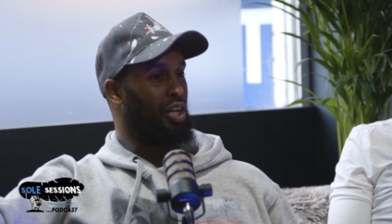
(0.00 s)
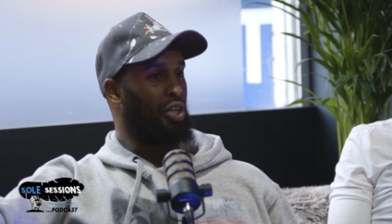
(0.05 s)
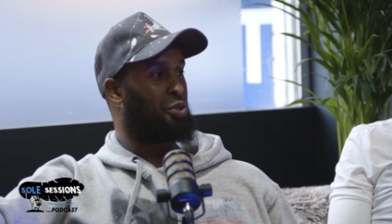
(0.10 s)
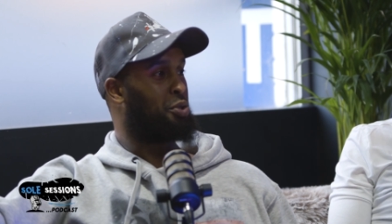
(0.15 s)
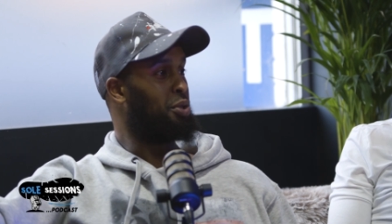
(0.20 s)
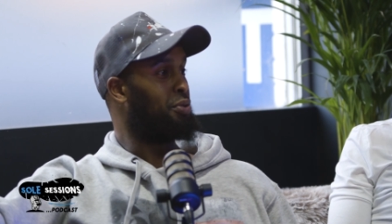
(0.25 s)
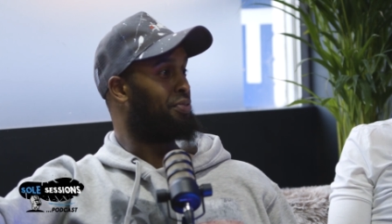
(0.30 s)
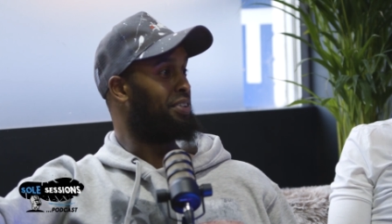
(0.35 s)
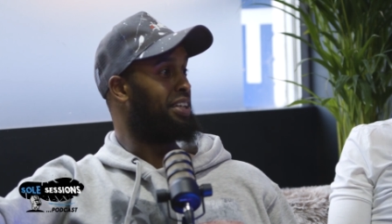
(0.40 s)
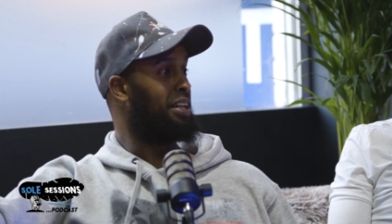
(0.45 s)
the
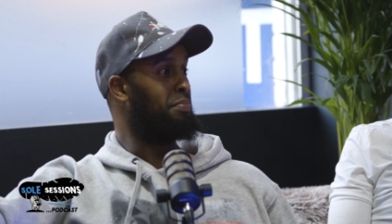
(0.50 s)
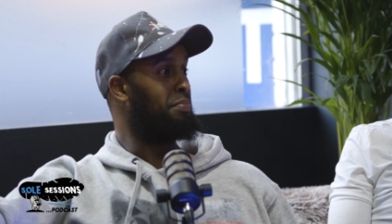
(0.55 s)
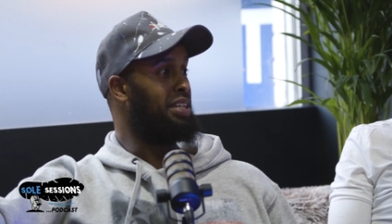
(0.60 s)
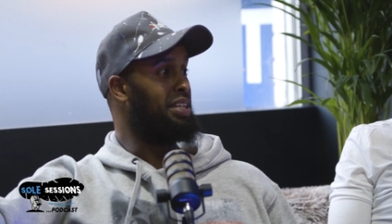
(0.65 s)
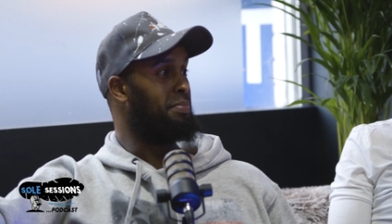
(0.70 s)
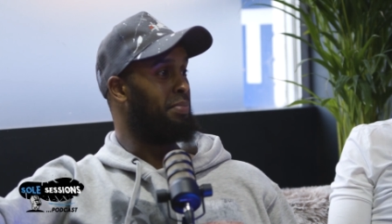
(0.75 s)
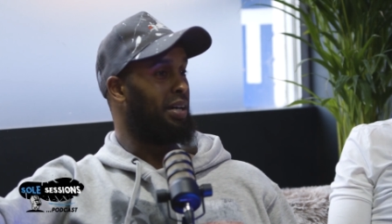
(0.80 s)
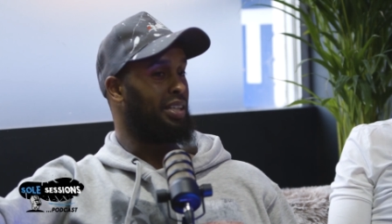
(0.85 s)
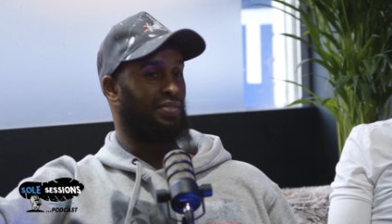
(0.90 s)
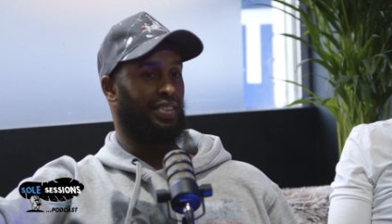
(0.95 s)
truth in the
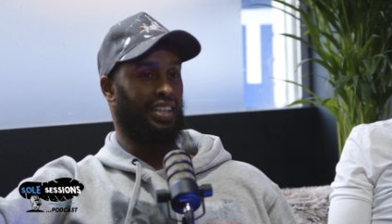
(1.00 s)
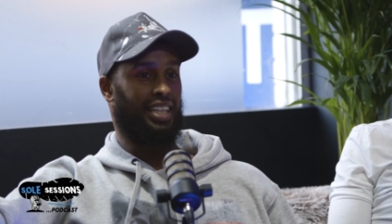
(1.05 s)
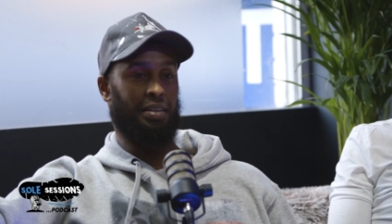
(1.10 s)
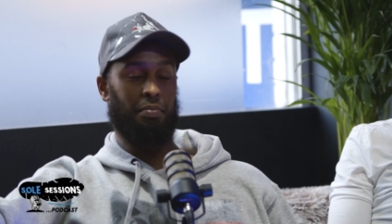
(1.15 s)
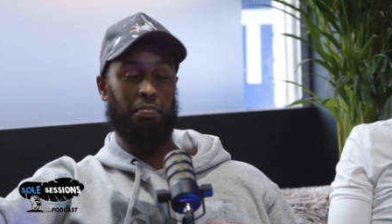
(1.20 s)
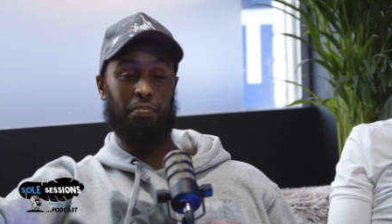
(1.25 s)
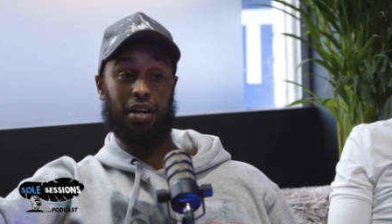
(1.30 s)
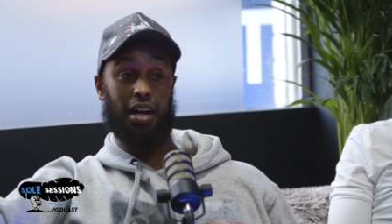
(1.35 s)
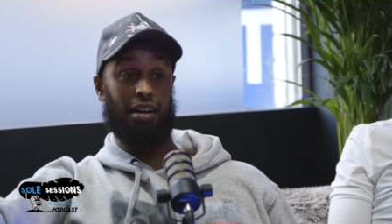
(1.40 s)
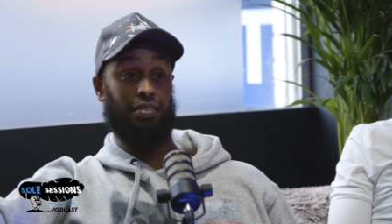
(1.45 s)
meme. I was thinking,
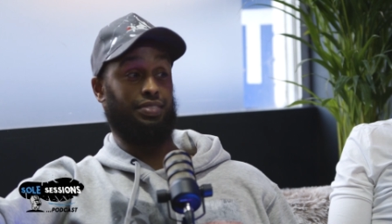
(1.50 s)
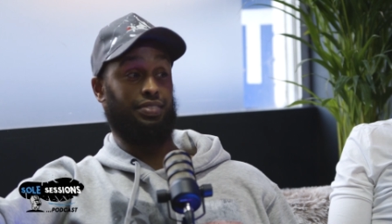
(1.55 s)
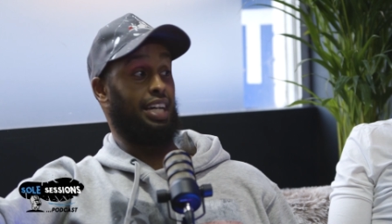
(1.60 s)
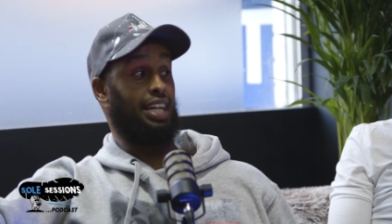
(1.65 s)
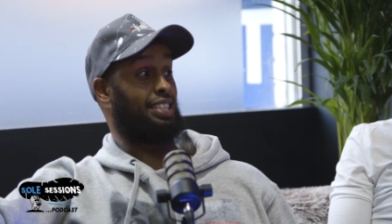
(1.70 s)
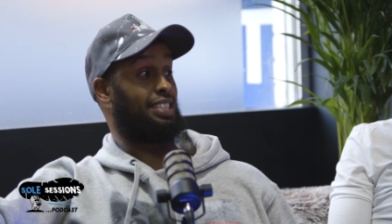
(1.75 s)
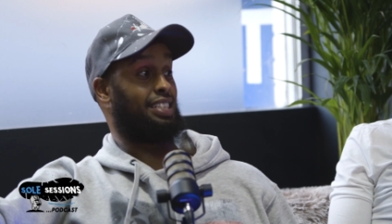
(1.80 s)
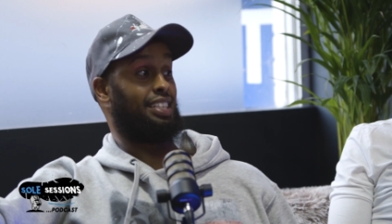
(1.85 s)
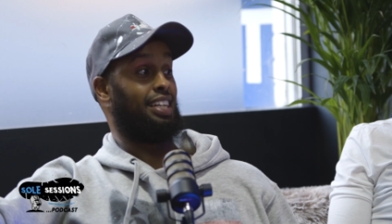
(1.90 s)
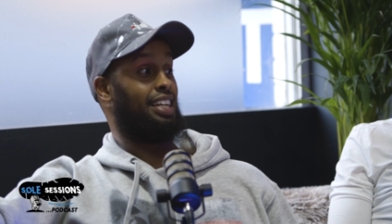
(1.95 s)
bruv,
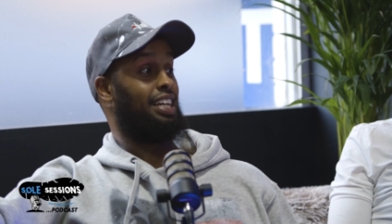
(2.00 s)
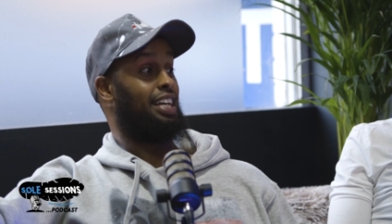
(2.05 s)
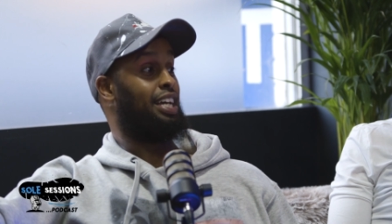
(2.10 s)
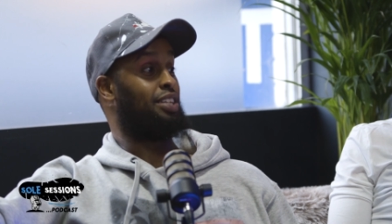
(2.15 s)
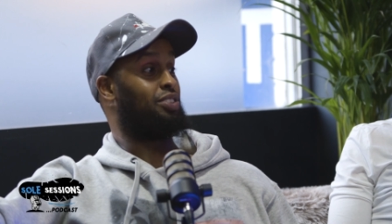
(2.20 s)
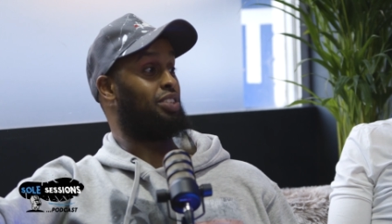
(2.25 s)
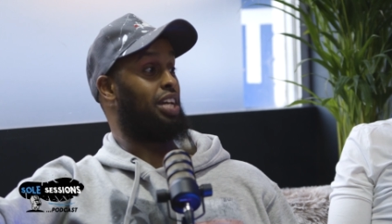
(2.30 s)
it's